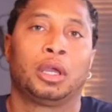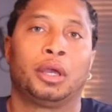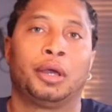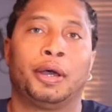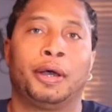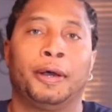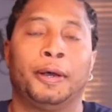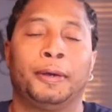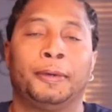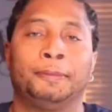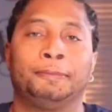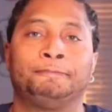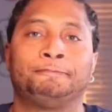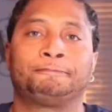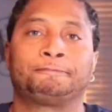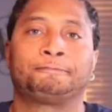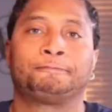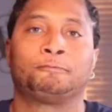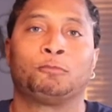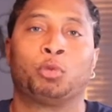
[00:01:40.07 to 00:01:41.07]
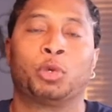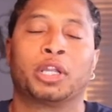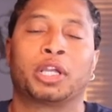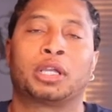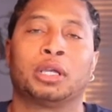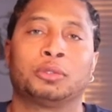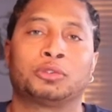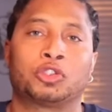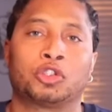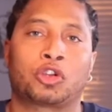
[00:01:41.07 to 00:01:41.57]
Um, when it
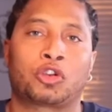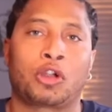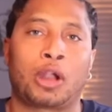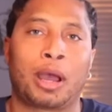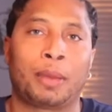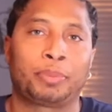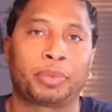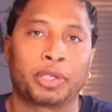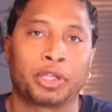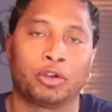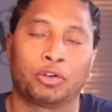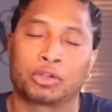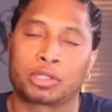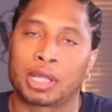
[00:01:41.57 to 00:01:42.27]
comes to cropping or